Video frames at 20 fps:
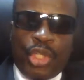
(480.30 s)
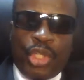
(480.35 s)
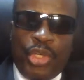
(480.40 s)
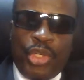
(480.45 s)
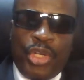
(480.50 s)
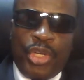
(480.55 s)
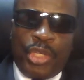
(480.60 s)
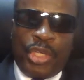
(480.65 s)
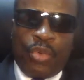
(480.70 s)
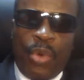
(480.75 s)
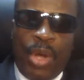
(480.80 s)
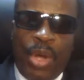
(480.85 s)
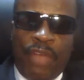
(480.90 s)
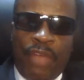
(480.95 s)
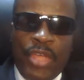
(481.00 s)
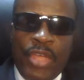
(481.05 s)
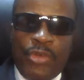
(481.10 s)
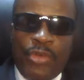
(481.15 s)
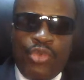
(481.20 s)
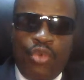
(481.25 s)
leaders who
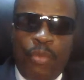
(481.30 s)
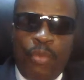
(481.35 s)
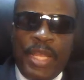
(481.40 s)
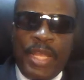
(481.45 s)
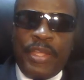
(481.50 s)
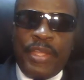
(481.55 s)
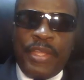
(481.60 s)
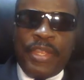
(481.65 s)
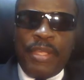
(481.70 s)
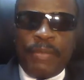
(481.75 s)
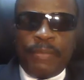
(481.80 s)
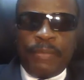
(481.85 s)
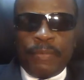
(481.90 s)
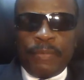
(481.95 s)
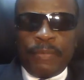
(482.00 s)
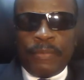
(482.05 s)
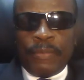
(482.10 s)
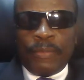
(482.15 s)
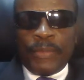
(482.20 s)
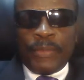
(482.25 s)
have humility,
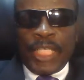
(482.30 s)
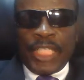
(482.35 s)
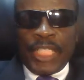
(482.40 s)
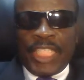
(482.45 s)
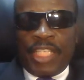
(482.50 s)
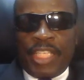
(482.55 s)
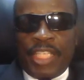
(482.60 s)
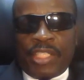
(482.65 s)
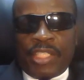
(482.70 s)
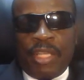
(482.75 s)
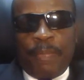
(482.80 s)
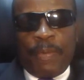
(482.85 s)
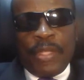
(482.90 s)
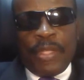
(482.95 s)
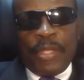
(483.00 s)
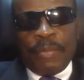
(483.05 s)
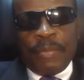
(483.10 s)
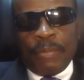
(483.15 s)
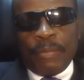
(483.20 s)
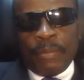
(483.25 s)

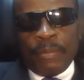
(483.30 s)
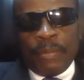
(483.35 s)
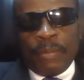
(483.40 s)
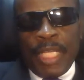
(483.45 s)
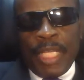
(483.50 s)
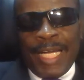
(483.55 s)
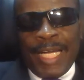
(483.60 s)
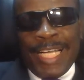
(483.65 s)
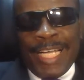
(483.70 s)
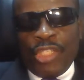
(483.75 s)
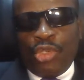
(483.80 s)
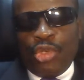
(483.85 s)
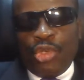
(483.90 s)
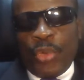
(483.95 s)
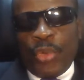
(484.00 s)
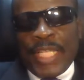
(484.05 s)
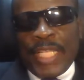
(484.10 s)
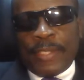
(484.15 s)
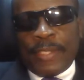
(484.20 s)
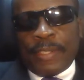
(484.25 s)
discipline,
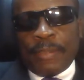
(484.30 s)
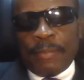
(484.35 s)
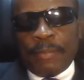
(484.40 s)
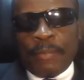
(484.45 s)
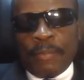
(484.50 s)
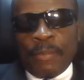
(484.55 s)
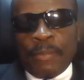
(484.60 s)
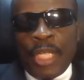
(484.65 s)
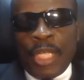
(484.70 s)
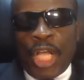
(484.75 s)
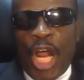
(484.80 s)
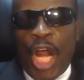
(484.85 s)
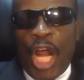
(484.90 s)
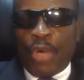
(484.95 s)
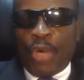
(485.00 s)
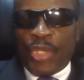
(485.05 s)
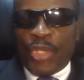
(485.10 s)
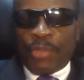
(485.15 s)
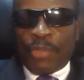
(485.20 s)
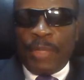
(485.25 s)
endurance,
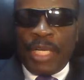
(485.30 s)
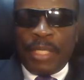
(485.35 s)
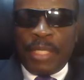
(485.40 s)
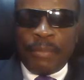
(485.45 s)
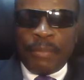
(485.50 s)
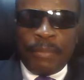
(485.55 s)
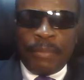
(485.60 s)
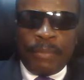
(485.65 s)
charisma,